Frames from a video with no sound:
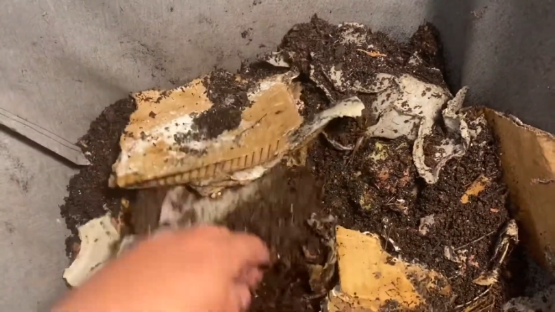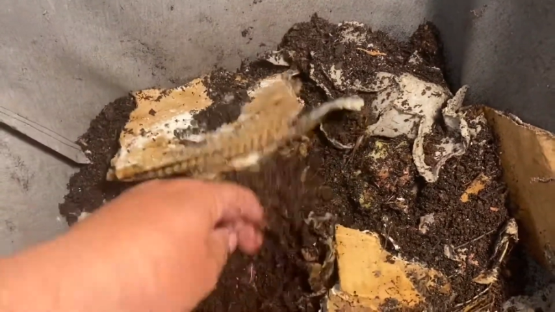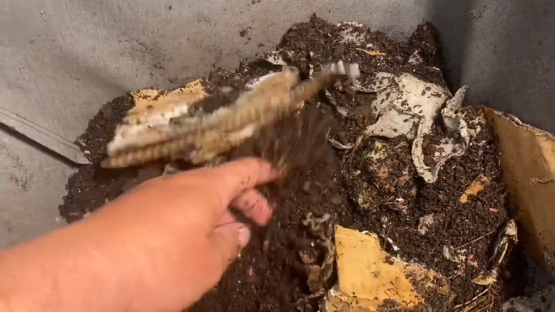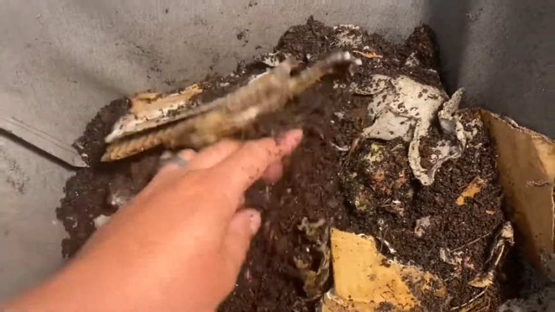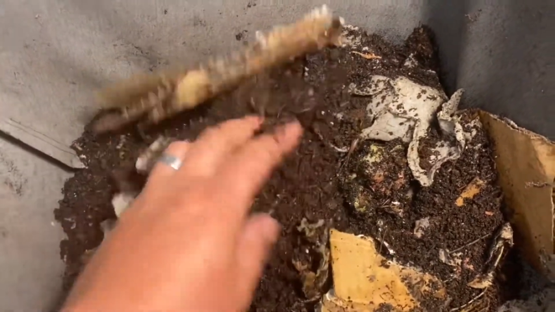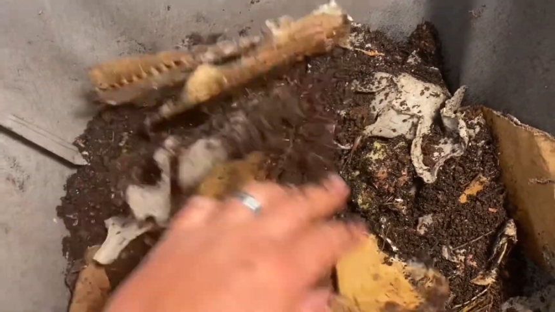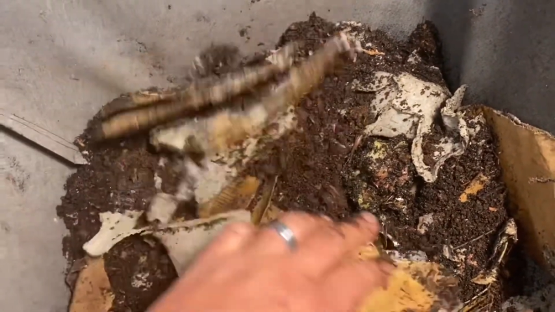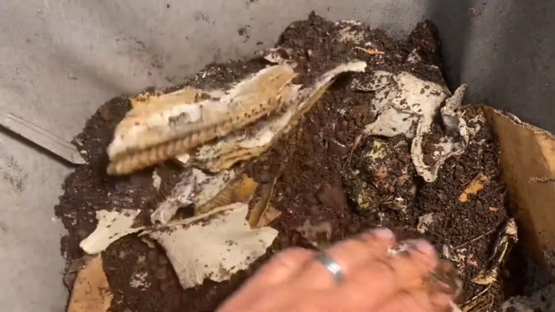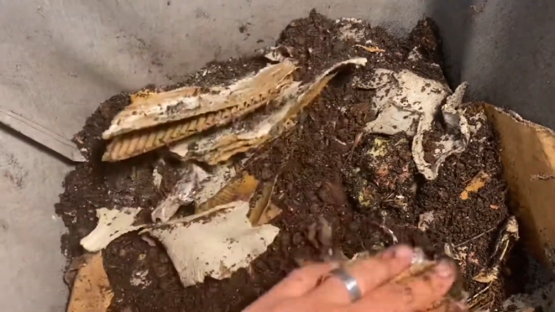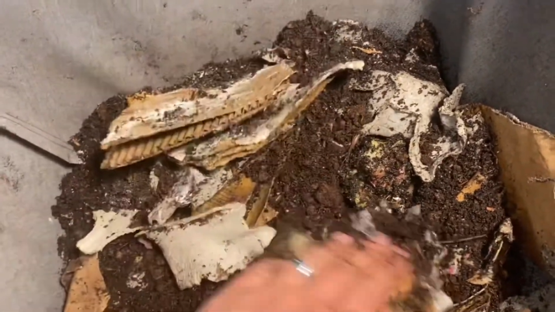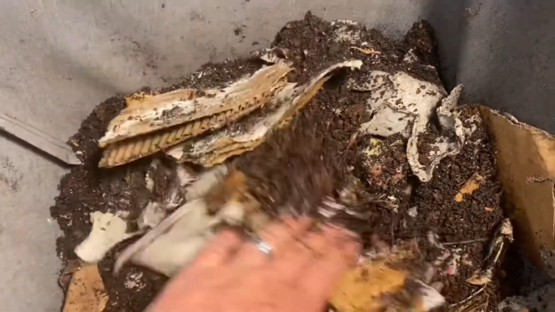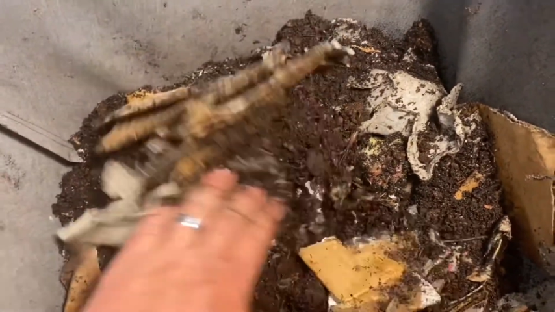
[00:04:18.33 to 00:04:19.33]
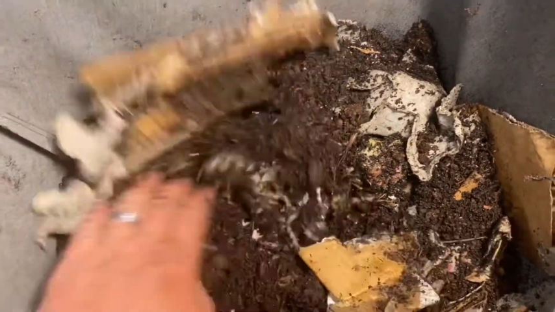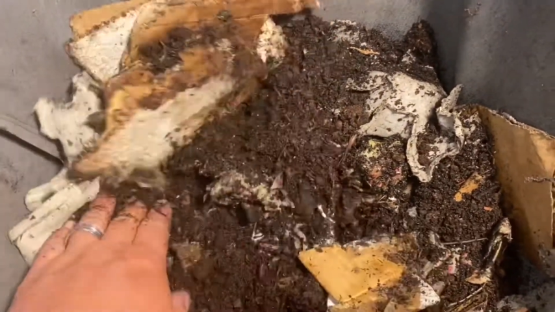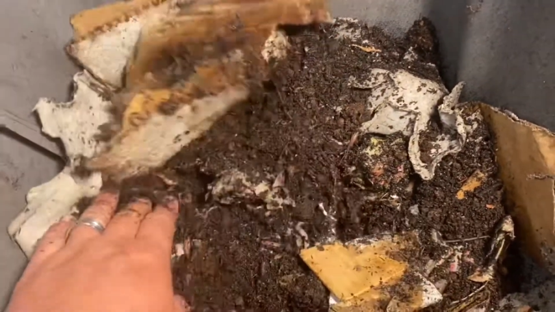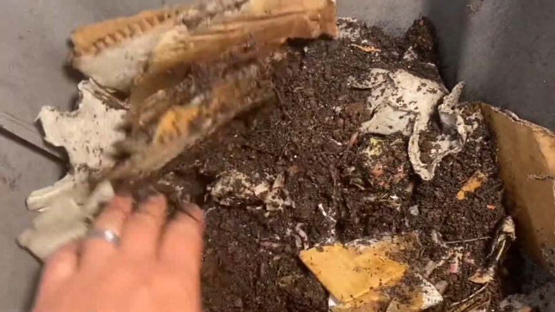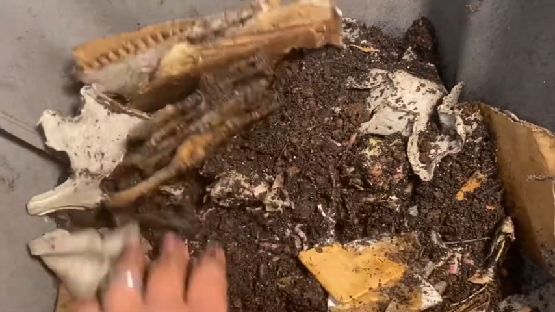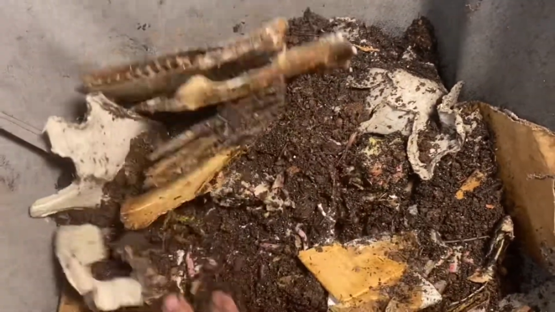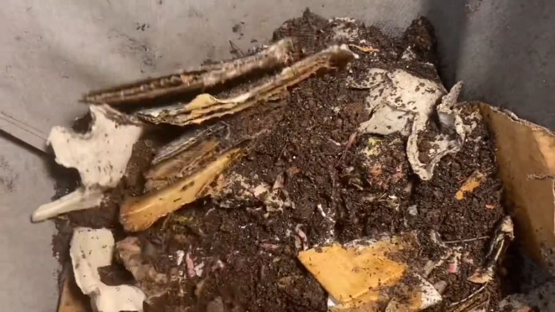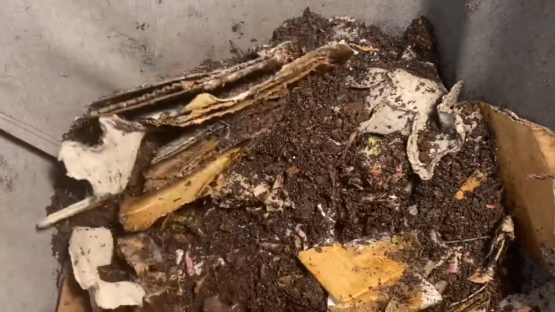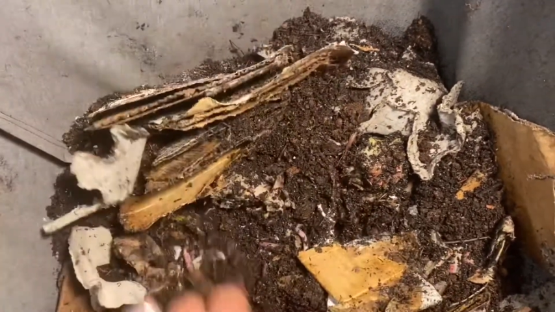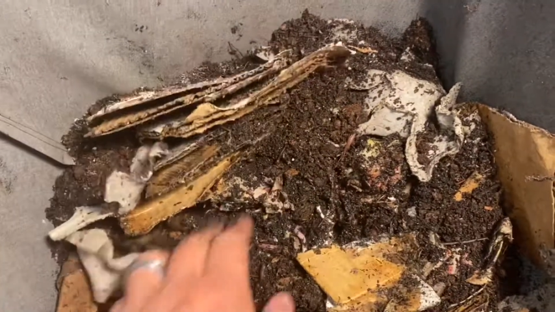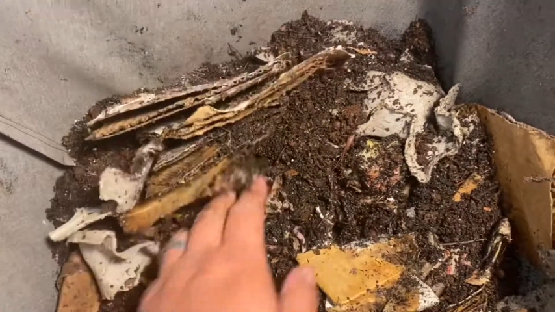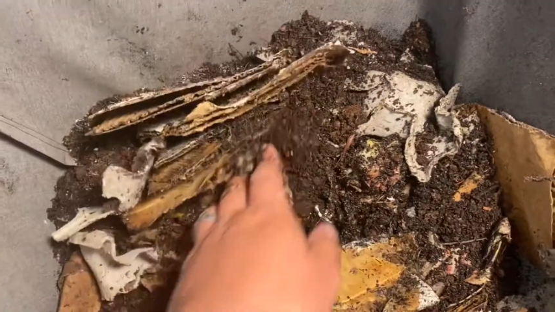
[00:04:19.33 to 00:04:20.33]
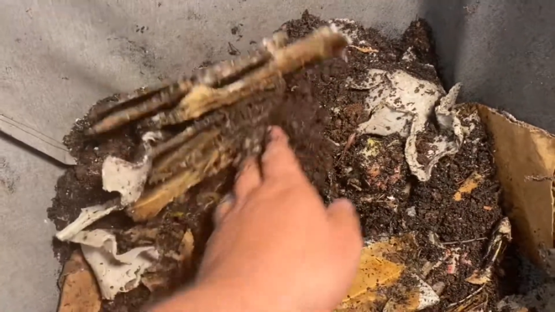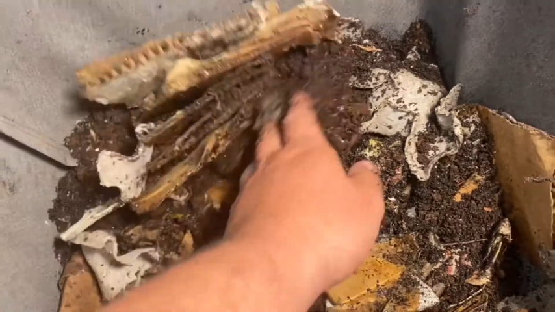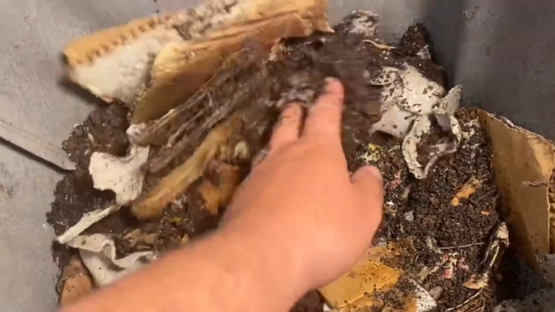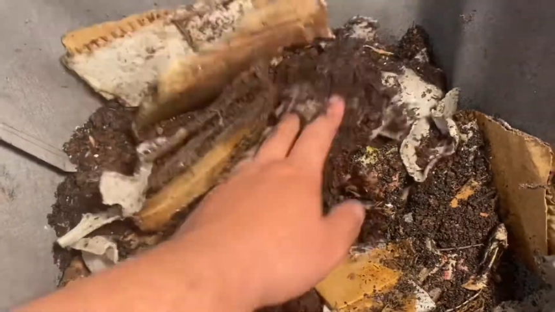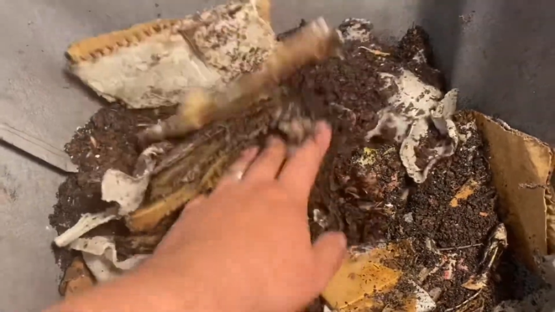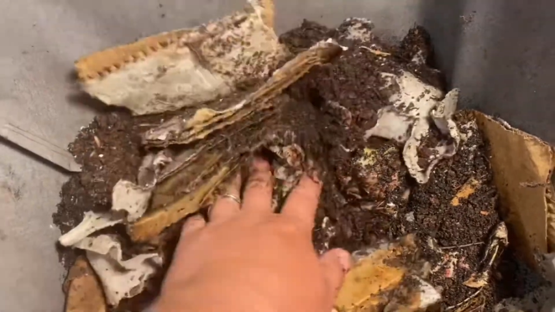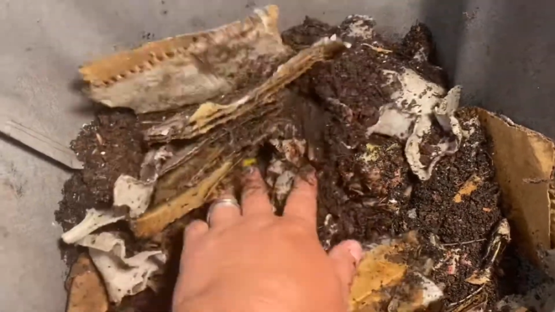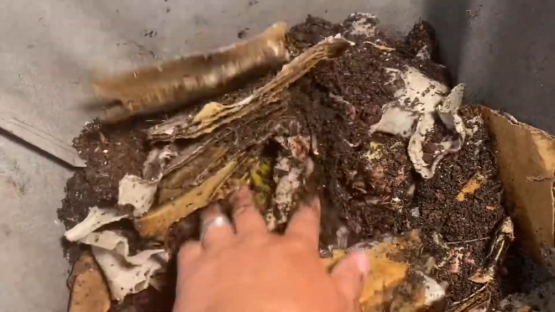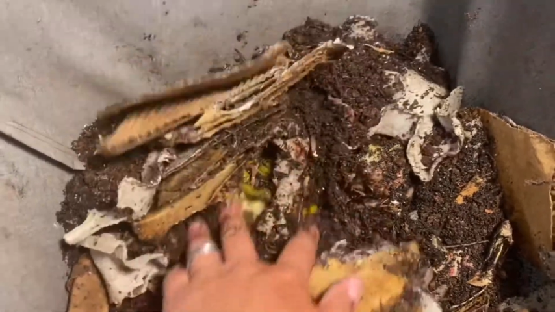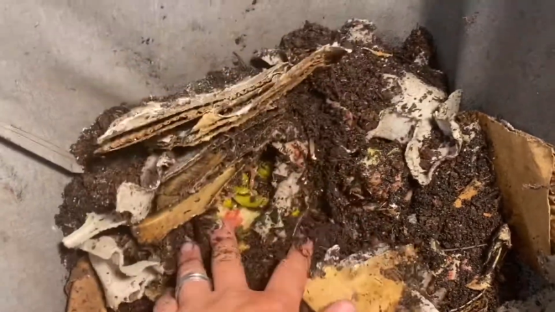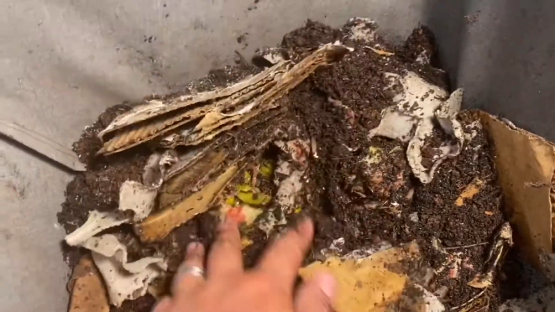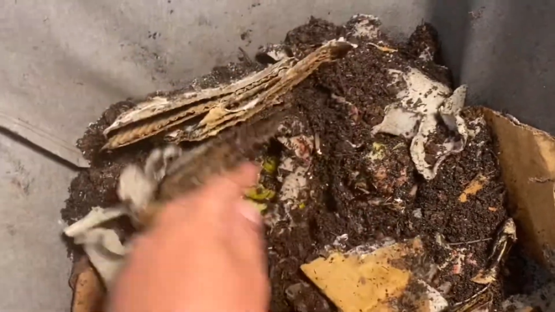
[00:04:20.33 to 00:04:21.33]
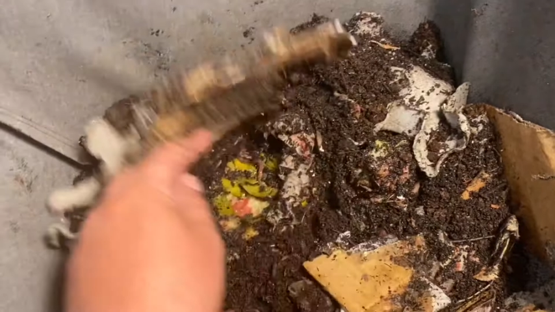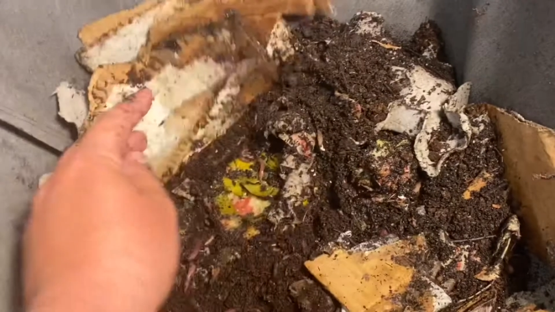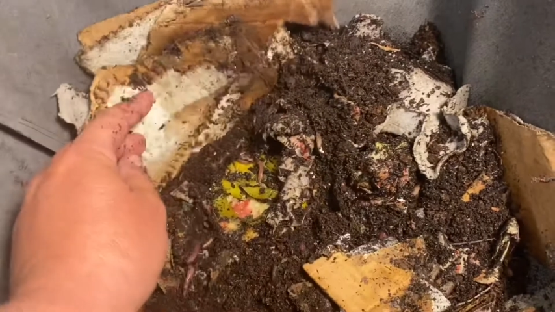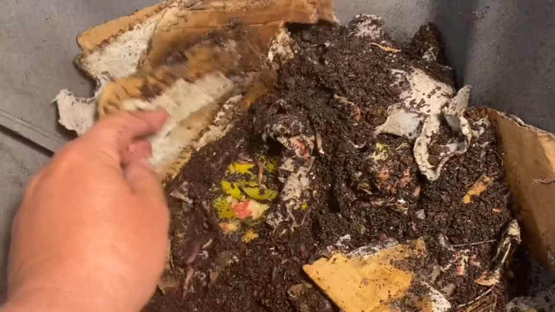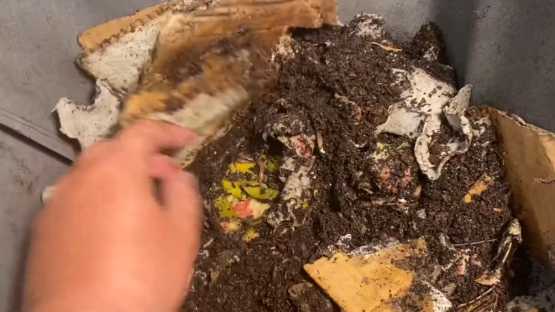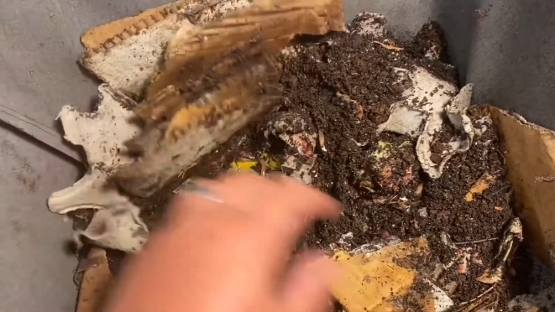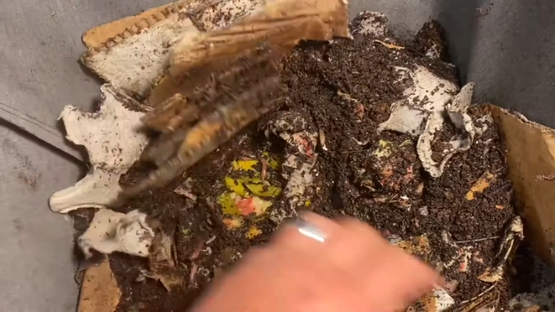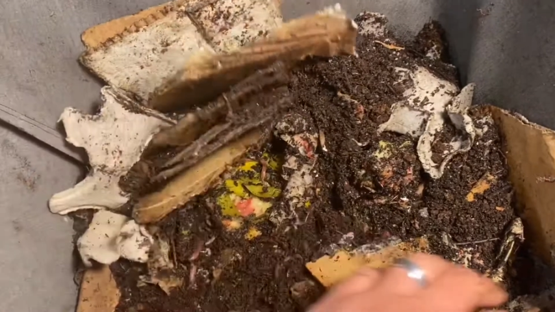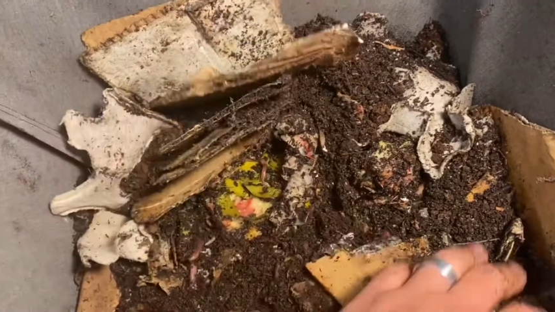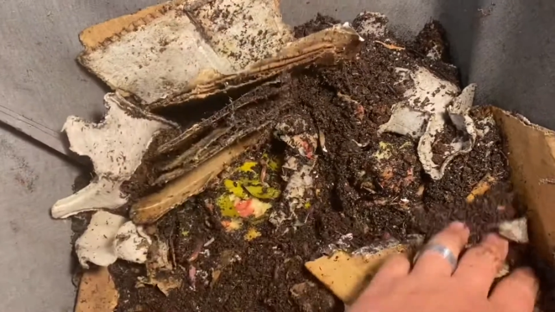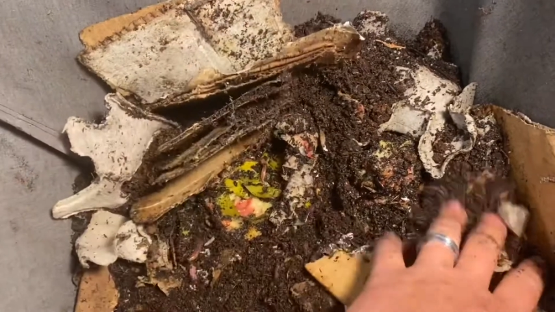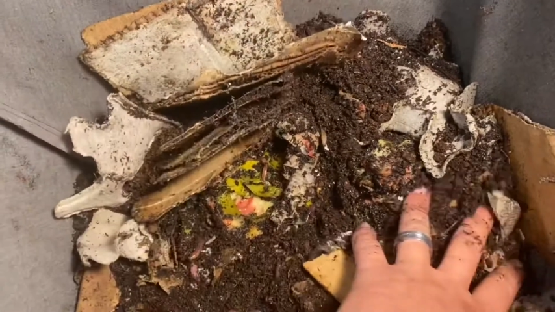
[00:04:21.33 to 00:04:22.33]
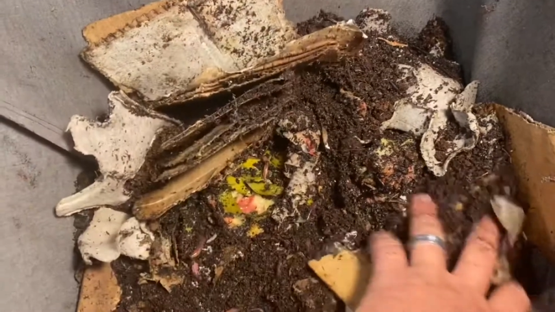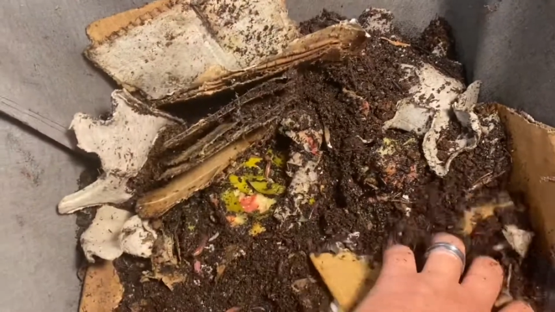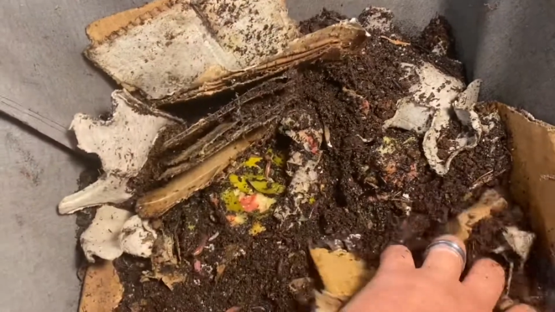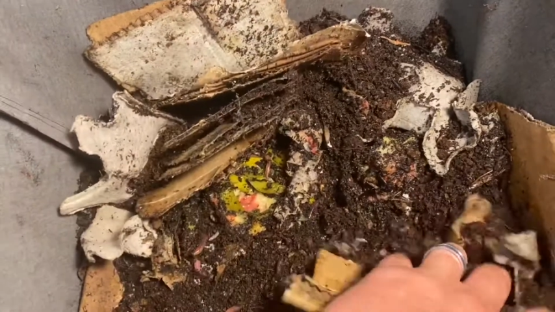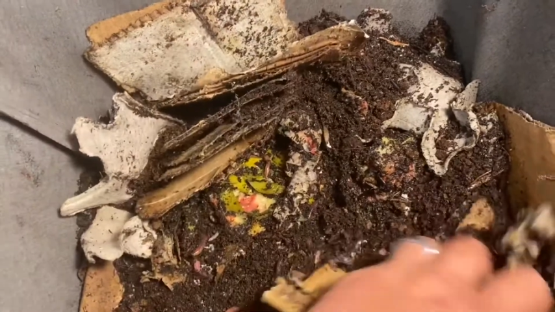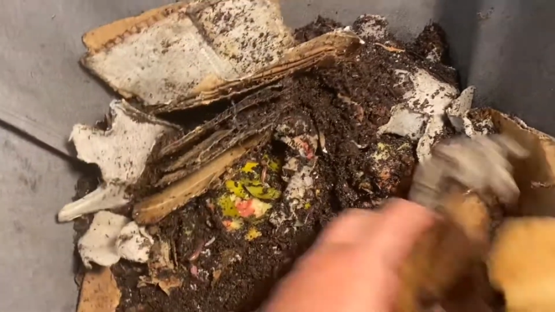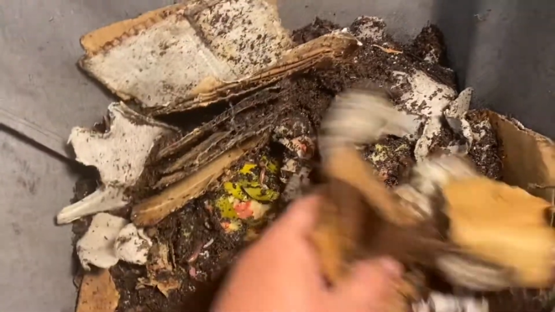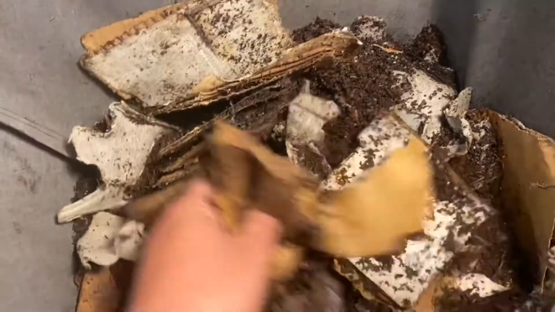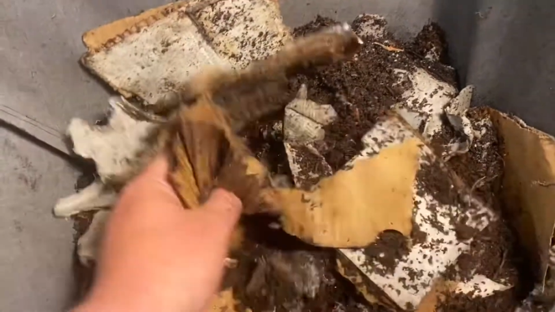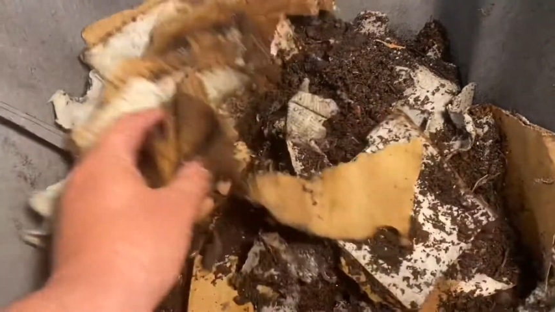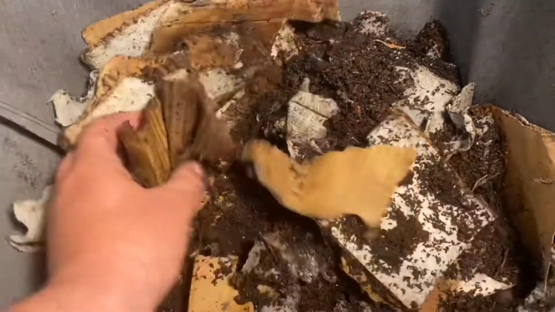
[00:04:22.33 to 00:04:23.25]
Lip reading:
[unreadable: no face in view]